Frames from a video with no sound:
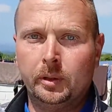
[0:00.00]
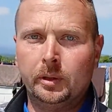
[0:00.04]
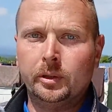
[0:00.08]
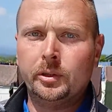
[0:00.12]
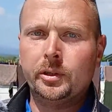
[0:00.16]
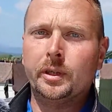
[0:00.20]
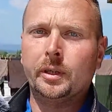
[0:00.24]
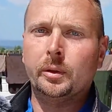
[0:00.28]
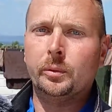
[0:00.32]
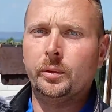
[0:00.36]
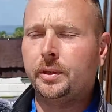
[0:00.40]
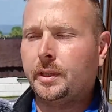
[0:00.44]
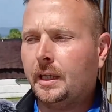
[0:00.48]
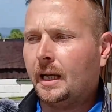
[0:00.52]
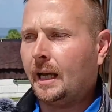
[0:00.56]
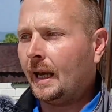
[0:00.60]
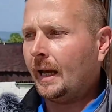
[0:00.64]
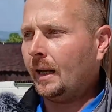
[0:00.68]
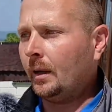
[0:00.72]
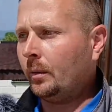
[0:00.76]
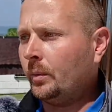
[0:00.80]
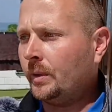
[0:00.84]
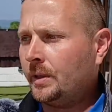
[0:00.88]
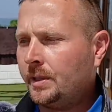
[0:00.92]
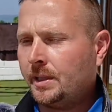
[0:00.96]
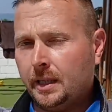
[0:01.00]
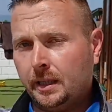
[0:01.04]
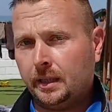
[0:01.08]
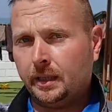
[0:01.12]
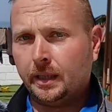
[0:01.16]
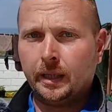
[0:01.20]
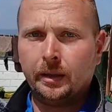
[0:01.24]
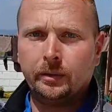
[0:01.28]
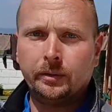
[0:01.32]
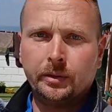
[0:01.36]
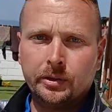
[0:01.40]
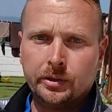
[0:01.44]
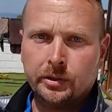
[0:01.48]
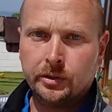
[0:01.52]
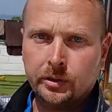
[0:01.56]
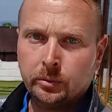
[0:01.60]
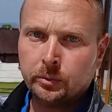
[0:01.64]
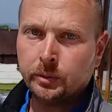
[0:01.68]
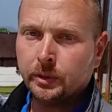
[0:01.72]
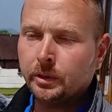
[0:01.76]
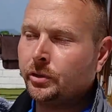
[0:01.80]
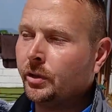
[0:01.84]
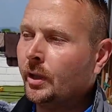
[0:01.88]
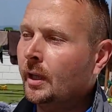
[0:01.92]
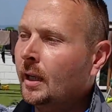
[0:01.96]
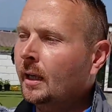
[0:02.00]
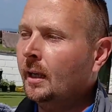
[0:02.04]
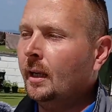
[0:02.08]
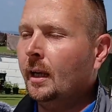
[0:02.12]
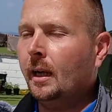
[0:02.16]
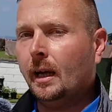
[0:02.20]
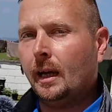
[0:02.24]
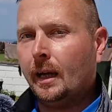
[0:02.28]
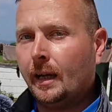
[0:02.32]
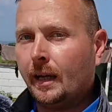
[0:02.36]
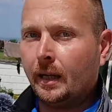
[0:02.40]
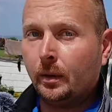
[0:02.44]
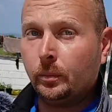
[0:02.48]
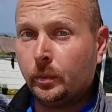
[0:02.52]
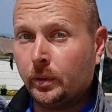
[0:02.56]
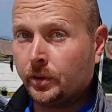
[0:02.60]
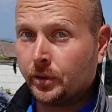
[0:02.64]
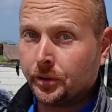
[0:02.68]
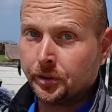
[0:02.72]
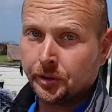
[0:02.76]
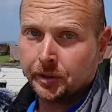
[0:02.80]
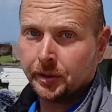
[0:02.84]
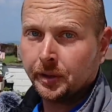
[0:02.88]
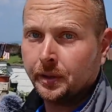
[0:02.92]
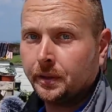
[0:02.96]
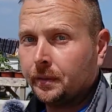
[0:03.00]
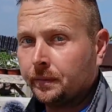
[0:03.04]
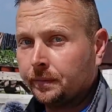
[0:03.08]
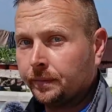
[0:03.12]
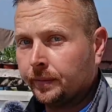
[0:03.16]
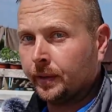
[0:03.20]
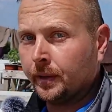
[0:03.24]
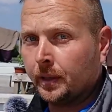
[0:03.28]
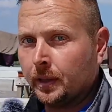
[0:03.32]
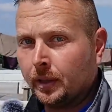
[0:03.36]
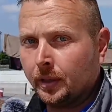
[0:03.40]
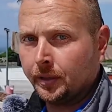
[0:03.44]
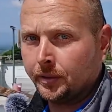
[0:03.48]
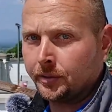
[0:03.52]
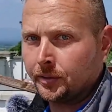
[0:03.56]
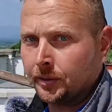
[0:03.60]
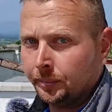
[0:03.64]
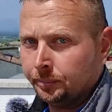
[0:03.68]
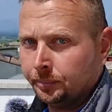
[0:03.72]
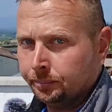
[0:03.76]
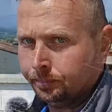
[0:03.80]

to share with you how we take care of sewage and how we turn it into fertiliser.